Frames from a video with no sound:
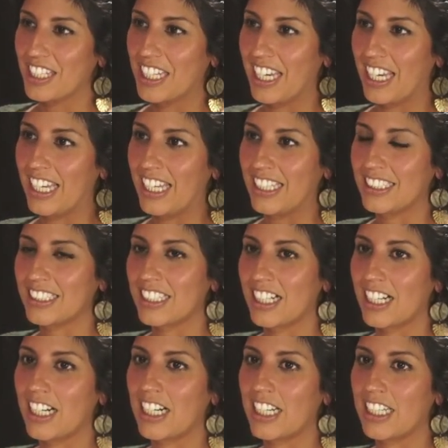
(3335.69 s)
And
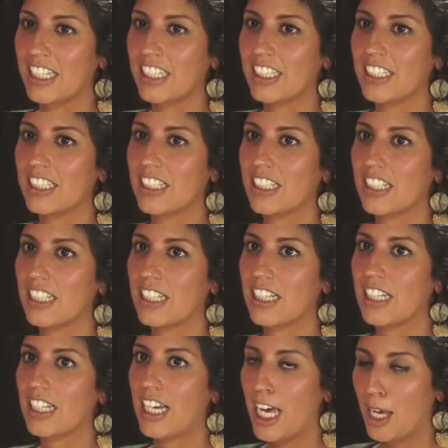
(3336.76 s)
I
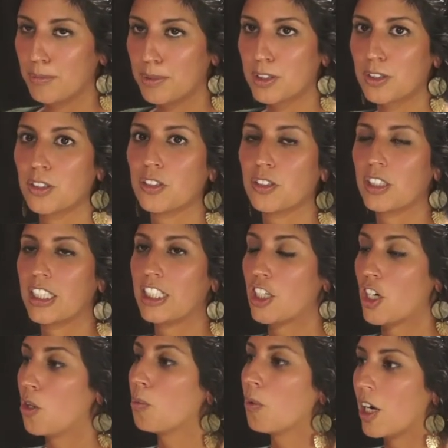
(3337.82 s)
absolutely
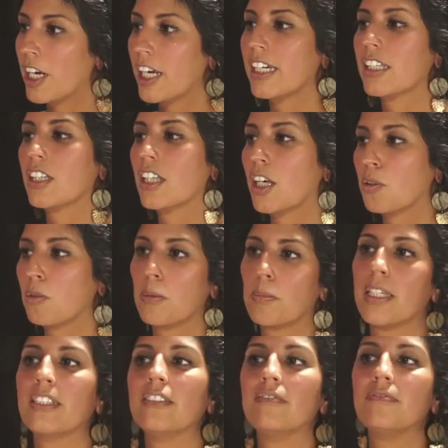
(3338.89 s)
know why a lot of
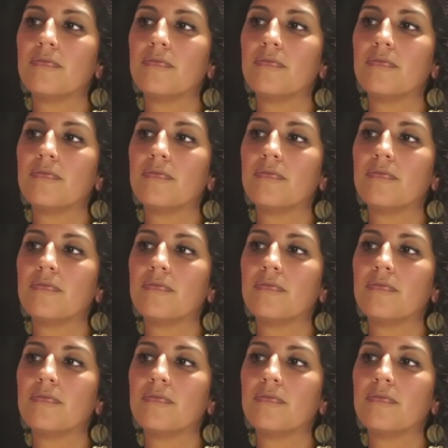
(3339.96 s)
women,